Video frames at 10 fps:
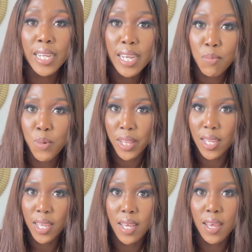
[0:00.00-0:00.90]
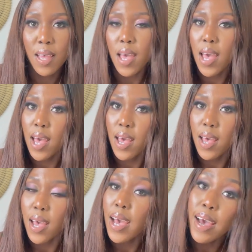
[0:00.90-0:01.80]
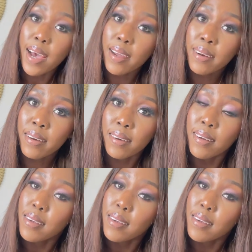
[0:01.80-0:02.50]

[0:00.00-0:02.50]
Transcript: come with here are